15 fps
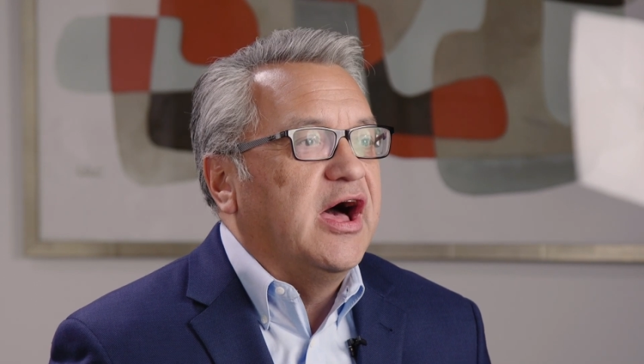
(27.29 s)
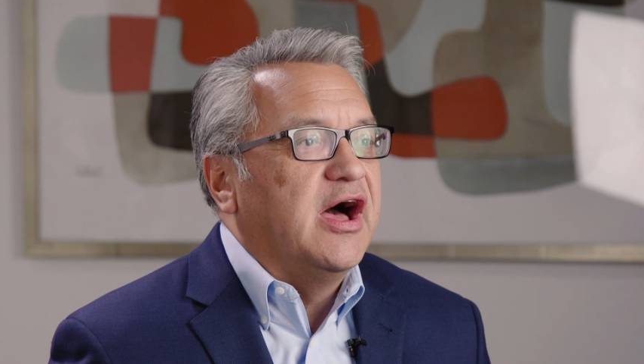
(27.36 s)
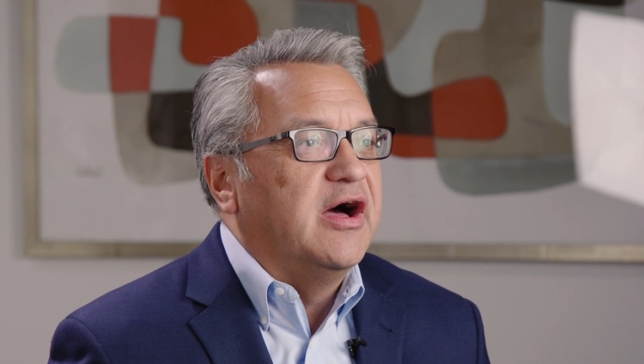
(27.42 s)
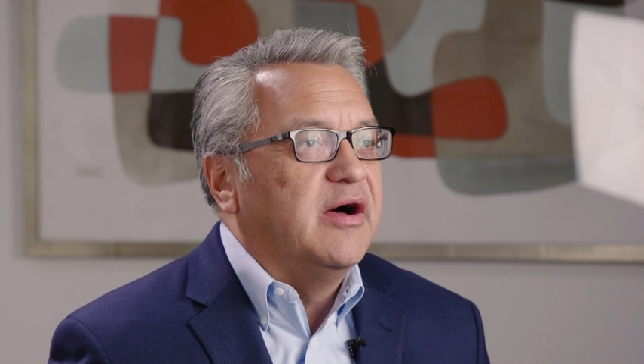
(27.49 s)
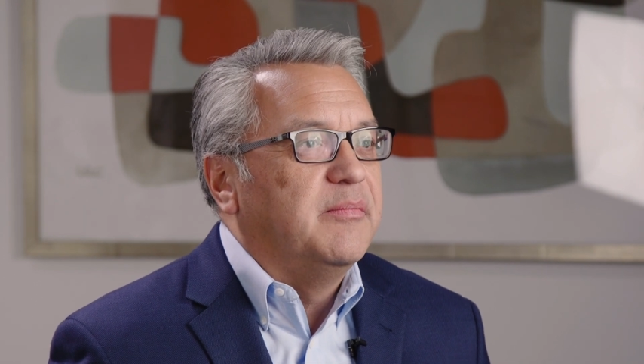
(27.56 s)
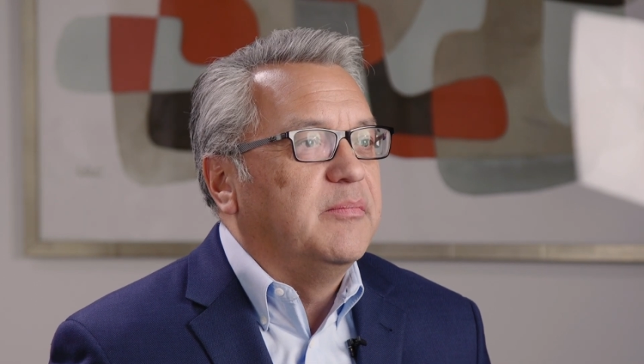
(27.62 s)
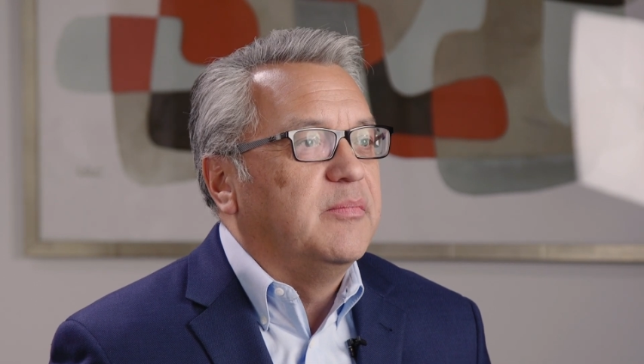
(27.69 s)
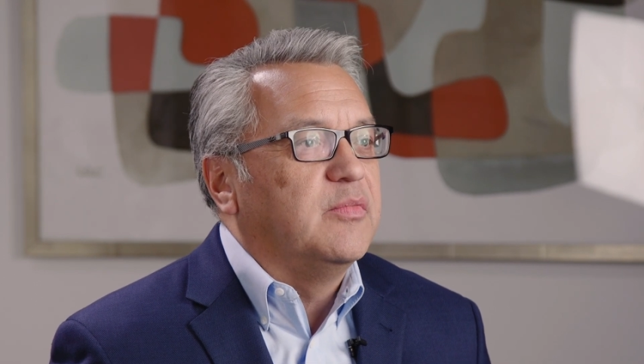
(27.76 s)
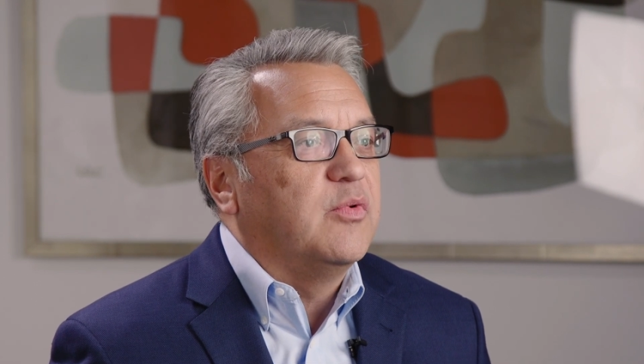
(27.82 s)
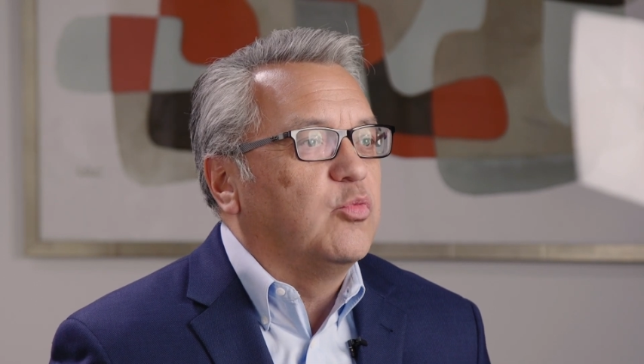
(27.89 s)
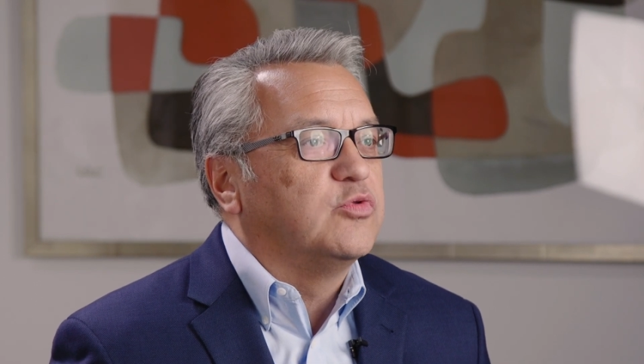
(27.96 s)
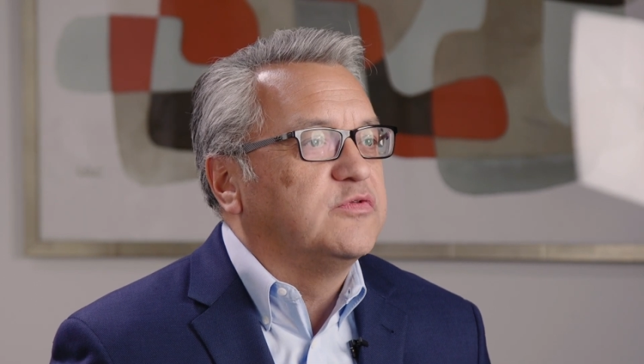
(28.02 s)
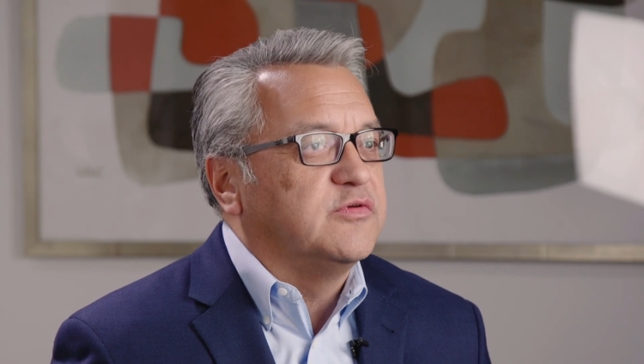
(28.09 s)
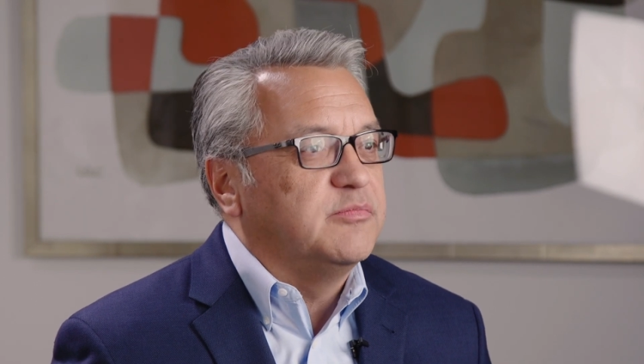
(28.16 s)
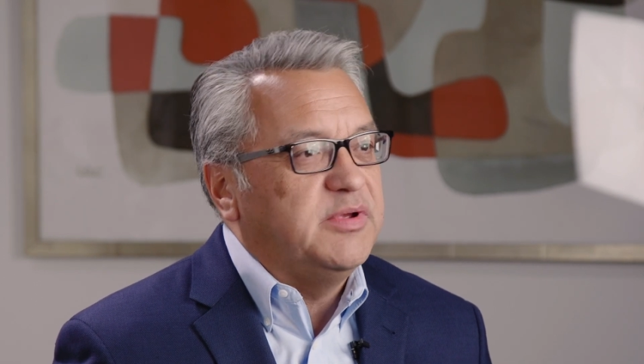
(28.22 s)

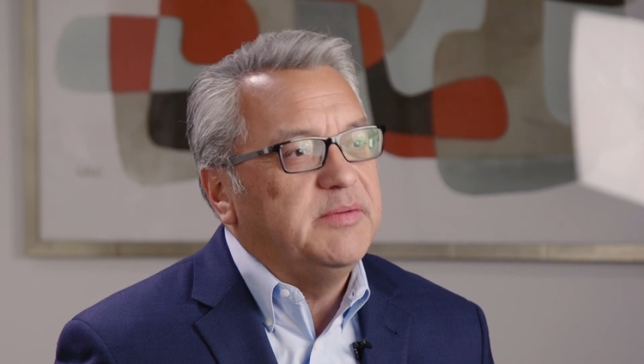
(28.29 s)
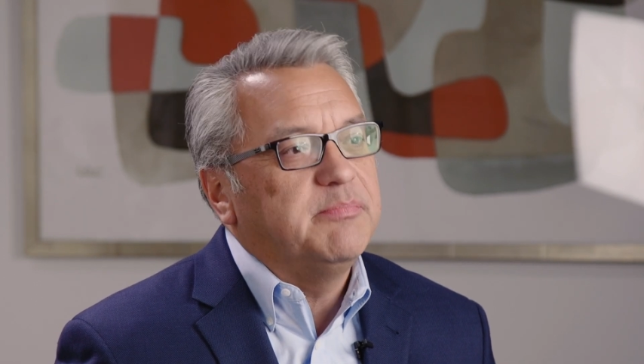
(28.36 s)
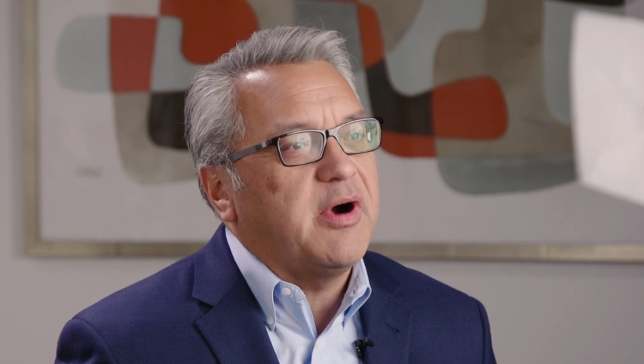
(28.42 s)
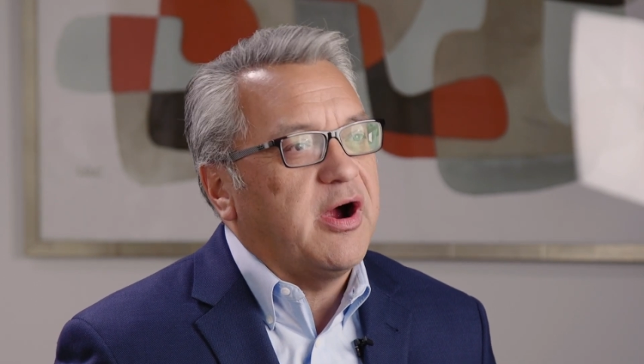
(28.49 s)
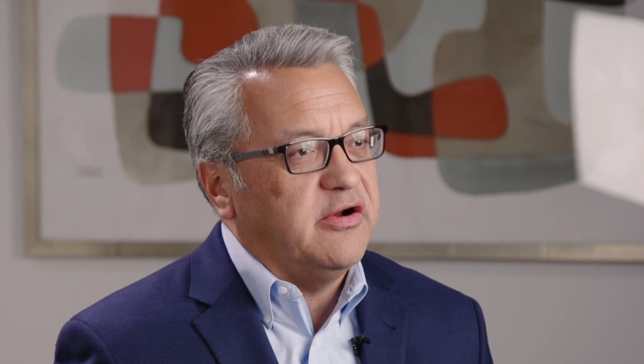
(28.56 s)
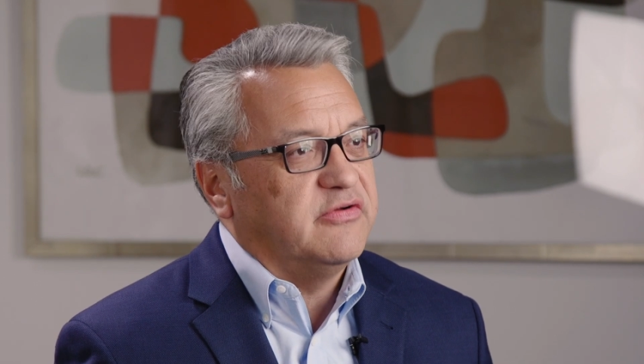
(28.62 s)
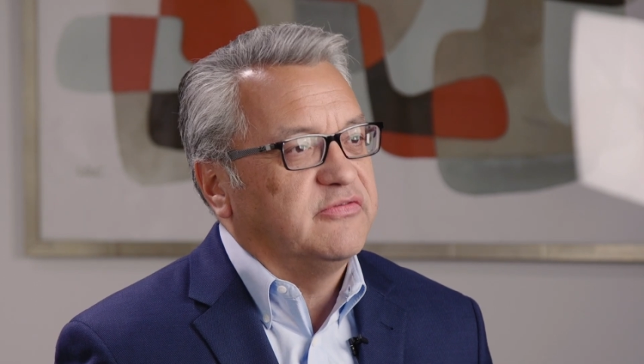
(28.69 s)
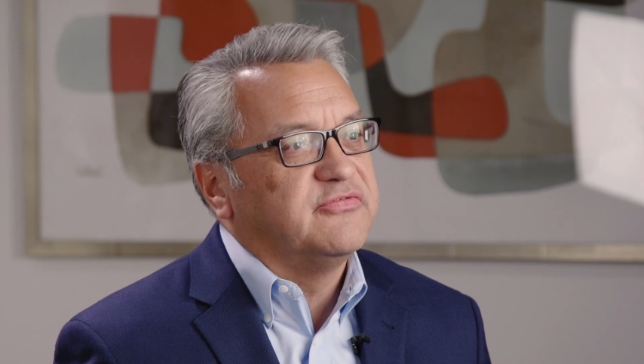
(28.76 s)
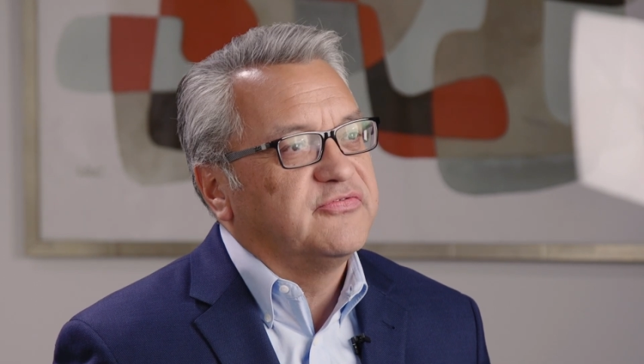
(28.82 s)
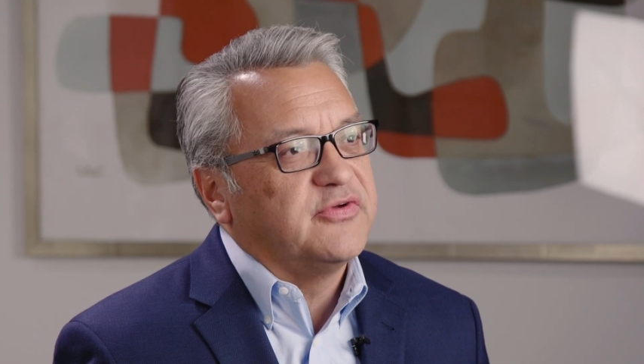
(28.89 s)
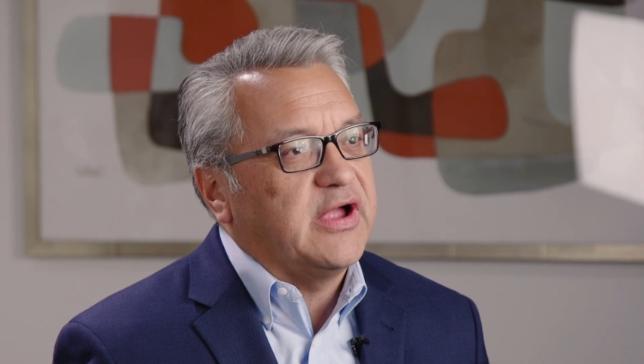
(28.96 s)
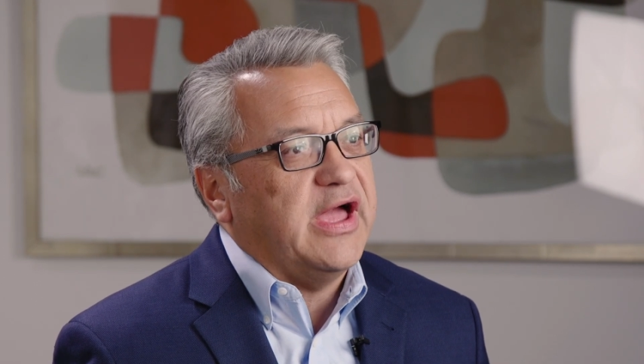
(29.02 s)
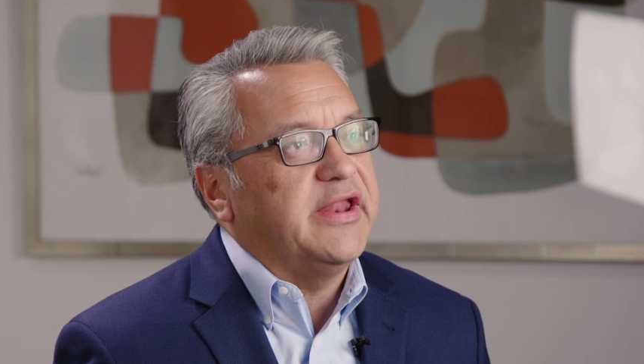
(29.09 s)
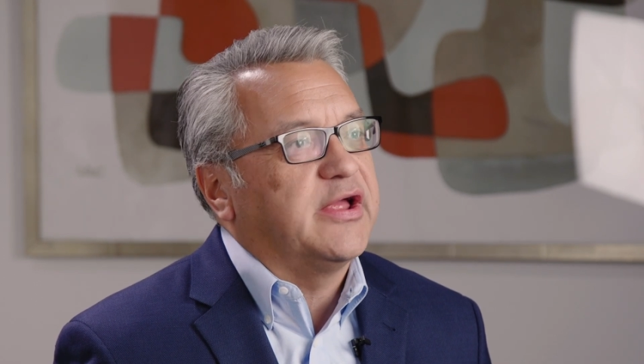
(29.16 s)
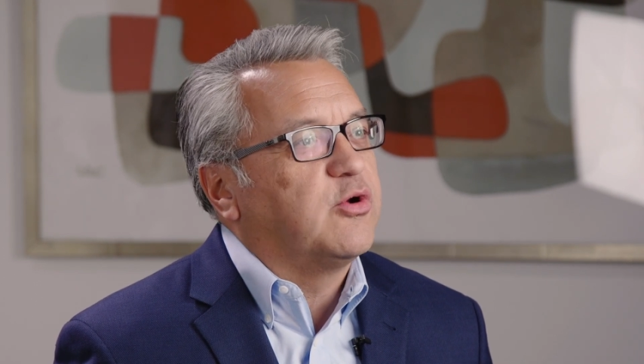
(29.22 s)
to be part
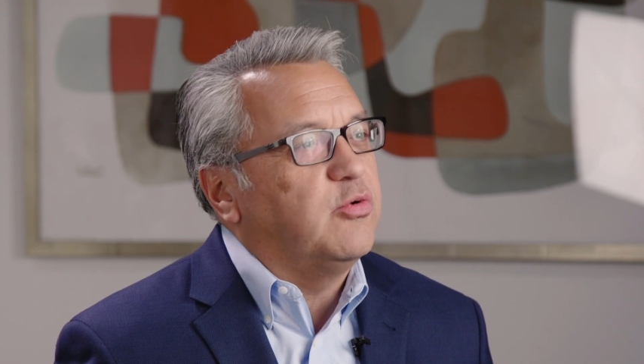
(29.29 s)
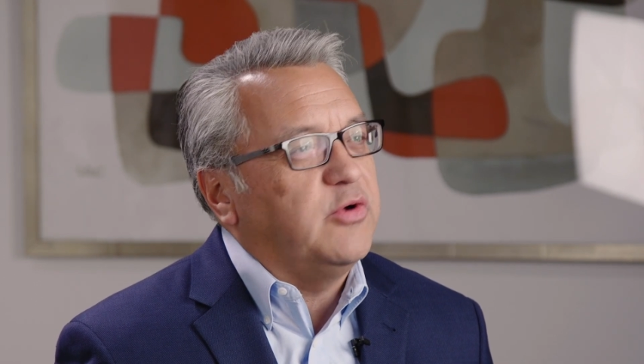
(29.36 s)
of kind of